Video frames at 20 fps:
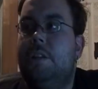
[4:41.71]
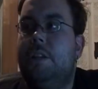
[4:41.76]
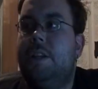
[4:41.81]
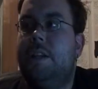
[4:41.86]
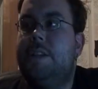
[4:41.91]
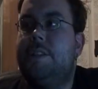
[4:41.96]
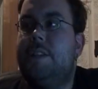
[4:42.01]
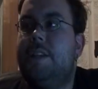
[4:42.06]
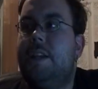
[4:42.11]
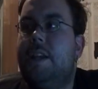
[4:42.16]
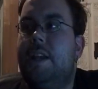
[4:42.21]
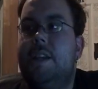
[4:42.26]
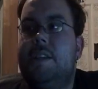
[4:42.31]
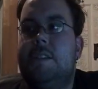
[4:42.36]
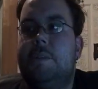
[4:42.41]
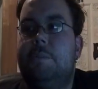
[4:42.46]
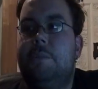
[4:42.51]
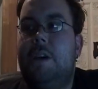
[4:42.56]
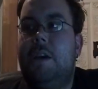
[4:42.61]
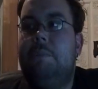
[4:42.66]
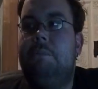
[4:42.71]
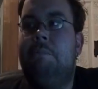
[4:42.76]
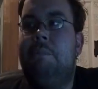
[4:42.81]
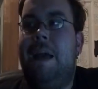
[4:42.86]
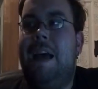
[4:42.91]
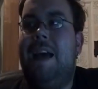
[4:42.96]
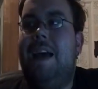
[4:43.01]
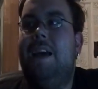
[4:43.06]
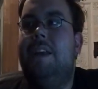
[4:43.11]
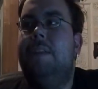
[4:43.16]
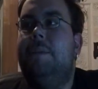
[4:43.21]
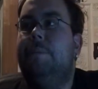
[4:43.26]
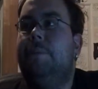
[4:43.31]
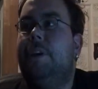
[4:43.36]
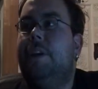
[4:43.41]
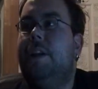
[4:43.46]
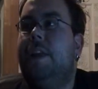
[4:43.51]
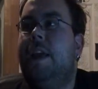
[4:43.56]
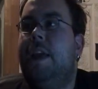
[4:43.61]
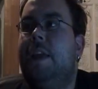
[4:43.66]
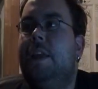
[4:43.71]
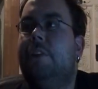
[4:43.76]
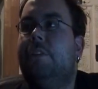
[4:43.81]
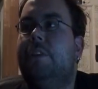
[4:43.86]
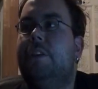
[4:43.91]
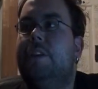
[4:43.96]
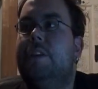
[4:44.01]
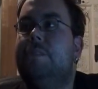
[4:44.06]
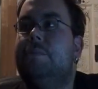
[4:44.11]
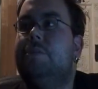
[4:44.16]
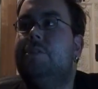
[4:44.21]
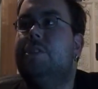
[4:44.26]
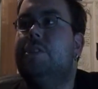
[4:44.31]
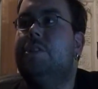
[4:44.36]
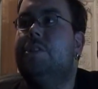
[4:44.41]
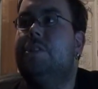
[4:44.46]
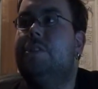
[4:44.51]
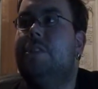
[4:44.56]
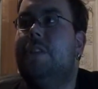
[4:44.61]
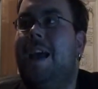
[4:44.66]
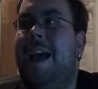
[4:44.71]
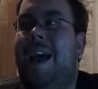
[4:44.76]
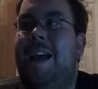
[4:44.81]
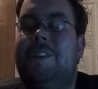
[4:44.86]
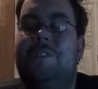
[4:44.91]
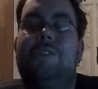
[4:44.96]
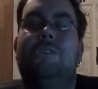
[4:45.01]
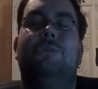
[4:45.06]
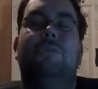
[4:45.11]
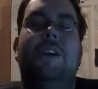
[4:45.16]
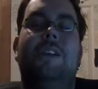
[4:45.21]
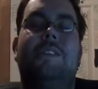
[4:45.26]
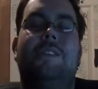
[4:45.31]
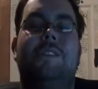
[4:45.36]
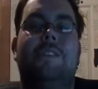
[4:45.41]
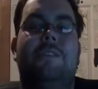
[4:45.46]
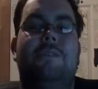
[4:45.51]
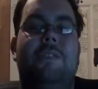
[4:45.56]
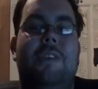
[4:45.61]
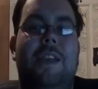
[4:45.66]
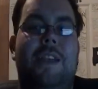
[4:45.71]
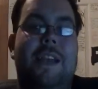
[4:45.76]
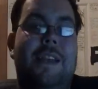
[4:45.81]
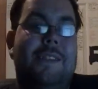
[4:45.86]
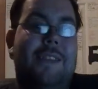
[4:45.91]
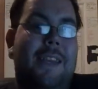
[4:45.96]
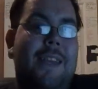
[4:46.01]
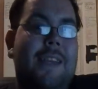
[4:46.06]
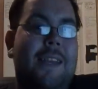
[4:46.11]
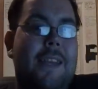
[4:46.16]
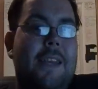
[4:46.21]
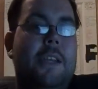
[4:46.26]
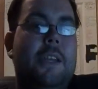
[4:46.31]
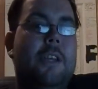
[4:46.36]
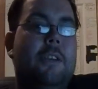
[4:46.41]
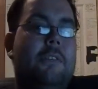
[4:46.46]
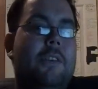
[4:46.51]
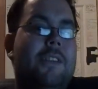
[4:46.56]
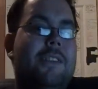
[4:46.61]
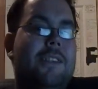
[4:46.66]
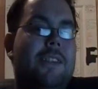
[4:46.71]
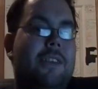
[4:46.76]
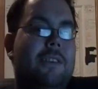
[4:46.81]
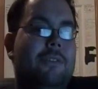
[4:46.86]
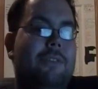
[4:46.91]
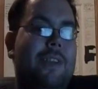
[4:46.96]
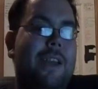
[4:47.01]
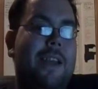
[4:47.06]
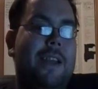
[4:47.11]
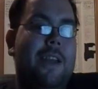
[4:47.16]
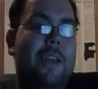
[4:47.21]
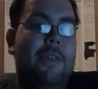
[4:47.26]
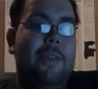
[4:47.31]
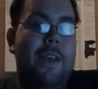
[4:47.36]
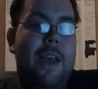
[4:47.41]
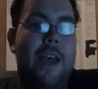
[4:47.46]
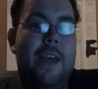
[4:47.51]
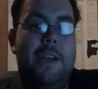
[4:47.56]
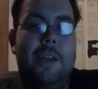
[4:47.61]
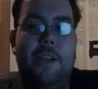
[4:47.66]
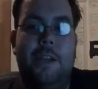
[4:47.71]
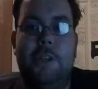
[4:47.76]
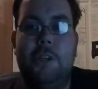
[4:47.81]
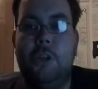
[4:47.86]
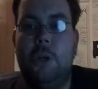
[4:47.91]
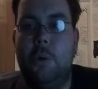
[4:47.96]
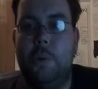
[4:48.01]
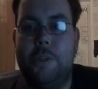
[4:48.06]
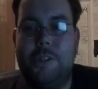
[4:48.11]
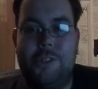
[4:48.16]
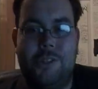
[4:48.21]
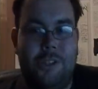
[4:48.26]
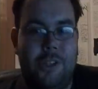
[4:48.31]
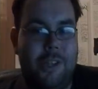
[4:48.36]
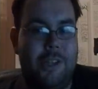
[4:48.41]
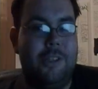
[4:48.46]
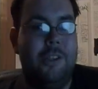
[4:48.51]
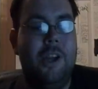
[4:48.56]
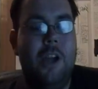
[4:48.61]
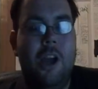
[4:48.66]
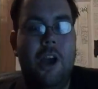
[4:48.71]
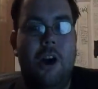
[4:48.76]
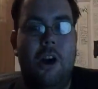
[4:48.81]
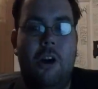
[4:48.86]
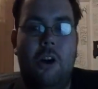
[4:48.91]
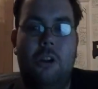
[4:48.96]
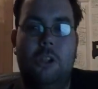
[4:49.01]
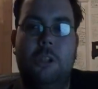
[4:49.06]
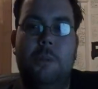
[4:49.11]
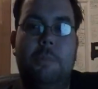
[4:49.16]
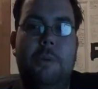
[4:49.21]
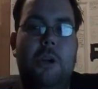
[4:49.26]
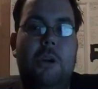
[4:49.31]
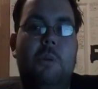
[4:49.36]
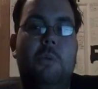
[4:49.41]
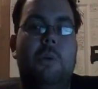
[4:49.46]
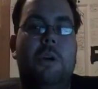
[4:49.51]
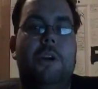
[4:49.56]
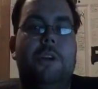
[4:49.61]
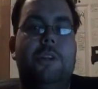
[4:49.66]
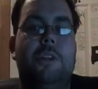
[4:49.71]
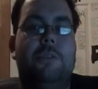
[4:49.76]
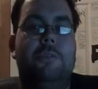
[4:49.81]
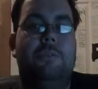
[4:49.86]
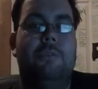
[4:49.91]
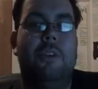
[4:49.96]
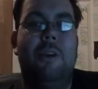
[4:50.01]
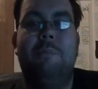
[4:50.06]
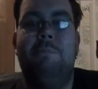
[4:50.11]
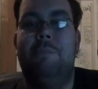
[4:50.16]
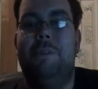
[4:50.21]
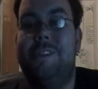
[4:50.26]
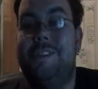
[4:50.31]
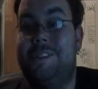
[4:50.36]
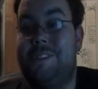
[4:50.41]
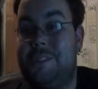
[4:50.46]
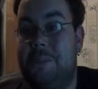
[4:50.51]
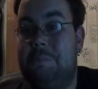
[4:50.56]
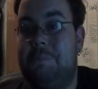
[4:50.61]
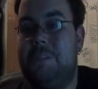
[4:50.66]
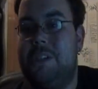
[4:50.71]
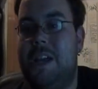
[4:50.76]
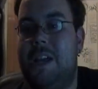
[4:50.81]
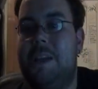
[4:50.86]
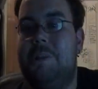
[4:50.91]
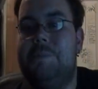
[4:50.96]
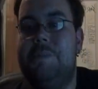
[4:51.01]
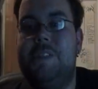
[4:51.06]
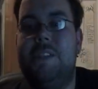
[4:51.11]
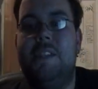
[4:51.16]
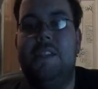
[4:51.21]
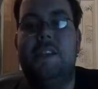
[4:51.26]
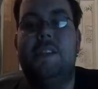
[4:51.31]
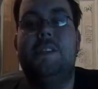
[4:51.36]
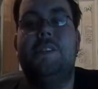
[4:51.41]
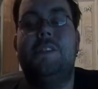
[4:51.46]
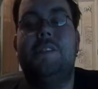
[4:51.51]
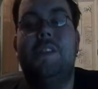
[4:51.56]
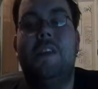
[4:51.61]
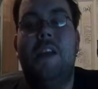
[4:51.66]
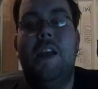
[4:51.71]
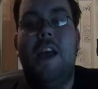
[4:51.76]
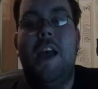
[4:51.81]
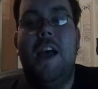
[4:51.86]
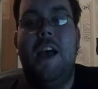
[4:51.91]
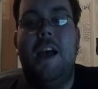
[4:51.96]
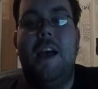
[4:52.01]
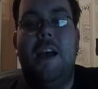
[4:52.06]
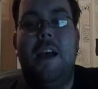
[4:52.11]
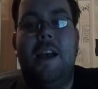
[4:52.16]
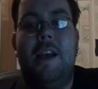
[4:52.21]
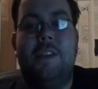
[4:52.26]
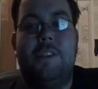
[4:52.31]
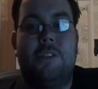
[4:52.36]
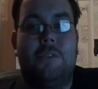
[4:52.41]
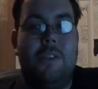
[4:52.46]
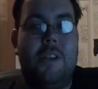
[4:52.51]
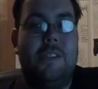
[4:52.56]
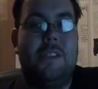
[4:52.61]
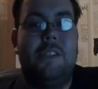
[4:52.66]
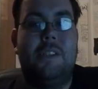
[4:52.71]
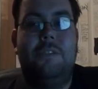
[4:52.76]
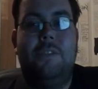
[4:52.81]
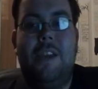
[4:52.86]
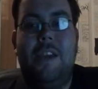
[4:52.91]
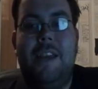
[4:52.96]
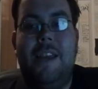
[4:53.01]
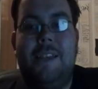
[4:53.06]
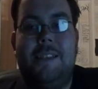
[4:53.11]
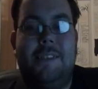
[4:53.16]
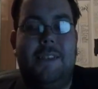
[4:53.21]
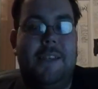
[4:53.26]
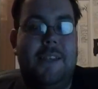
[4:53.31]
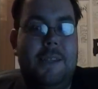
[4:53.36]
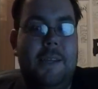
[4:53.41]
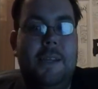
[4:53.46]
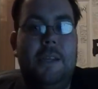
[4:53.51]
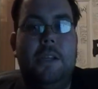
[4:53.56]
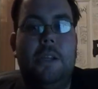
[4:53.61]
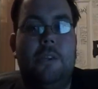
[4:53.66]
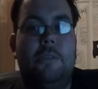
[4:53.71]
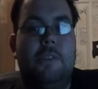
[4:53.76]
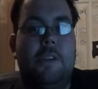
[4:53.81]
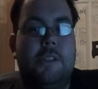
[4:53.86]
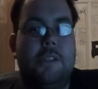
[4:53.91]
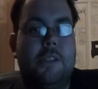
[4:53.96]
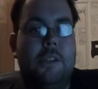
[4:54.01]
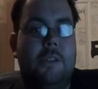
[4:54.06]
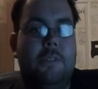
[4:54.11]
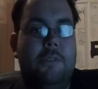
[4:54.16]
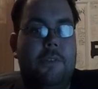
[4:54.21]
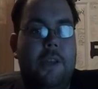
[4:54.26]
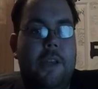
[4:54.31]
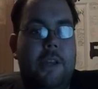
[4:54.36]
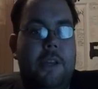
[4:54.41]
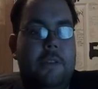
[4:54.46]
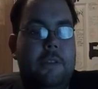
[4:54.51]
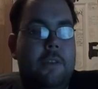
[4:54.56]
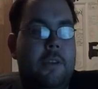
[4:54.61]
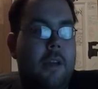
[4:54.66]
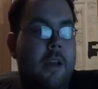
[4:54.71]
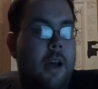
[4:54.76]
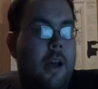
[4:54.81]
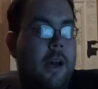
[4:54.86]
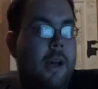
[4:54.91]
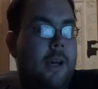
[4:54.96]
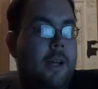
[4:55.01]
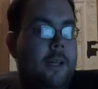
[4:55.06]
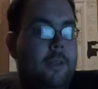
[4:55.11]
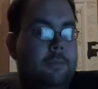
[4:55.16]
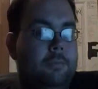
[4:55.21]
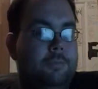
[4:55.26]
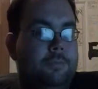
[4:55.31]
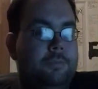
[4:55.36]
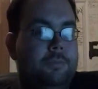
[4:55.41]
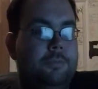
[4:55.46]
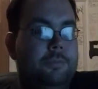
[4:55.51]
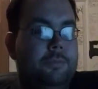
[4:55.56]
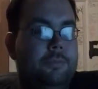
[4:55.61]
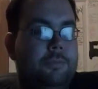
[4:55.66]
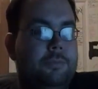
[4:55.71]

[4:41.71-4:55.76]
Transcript: like I say, guys, I'm not mad. I'm not angry. I'm just as a wrestling fan, as a Canadian wrestling fan at that, and I know it's not all about where you're from, but sometimes it is. As a wrestling fan, as a Canadian wrestling fan, um,